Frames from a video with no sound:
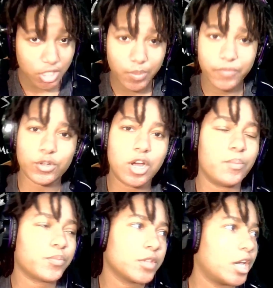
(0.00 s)
but if you don't,
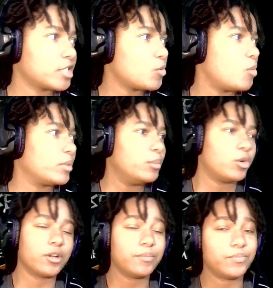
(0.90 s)
I guess I won't play
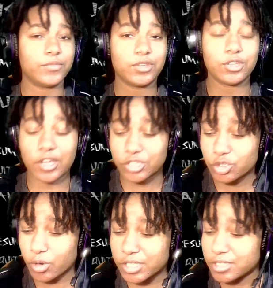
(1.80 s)
more. You guys'
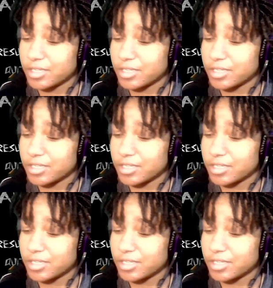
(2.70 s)
choice.